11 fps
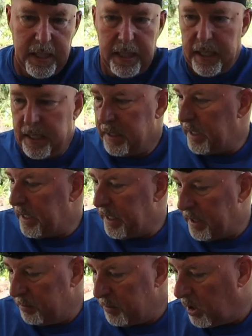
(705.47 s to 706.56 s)
and the
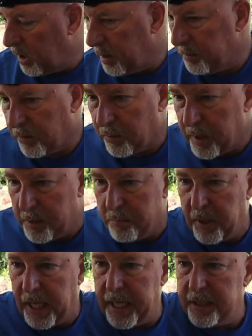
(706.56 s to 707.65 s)
EmComm 3
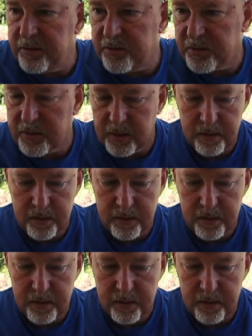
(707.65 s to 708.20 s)
base